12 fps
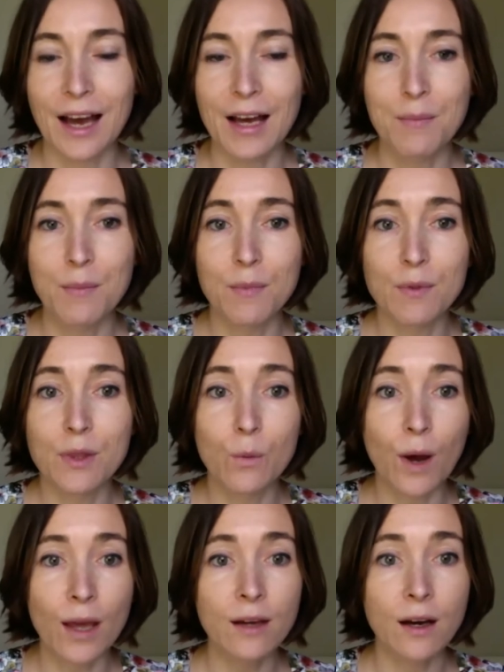The
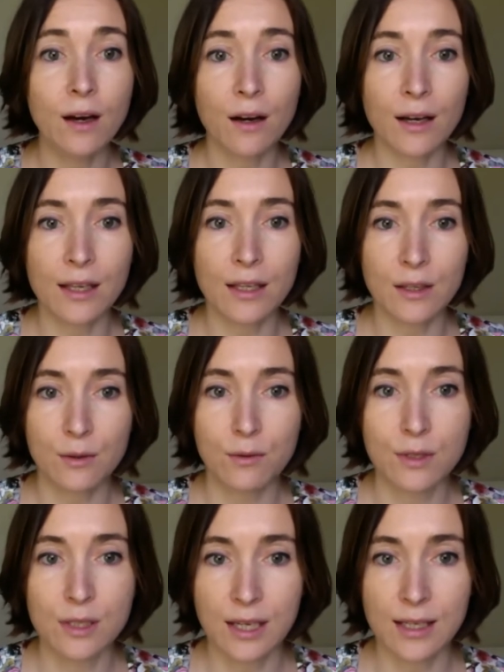way that I
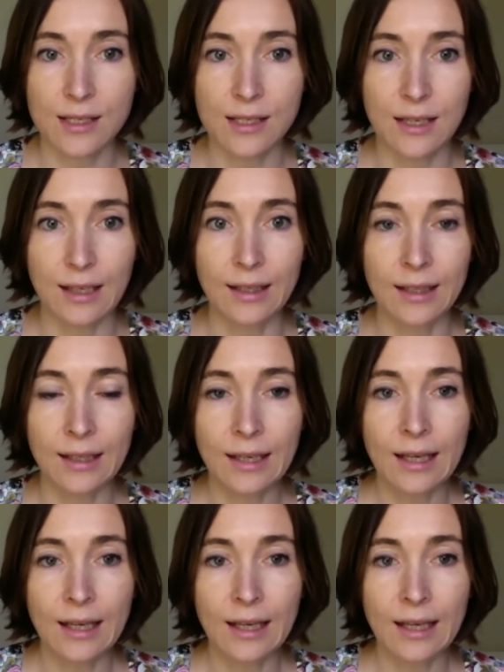use testing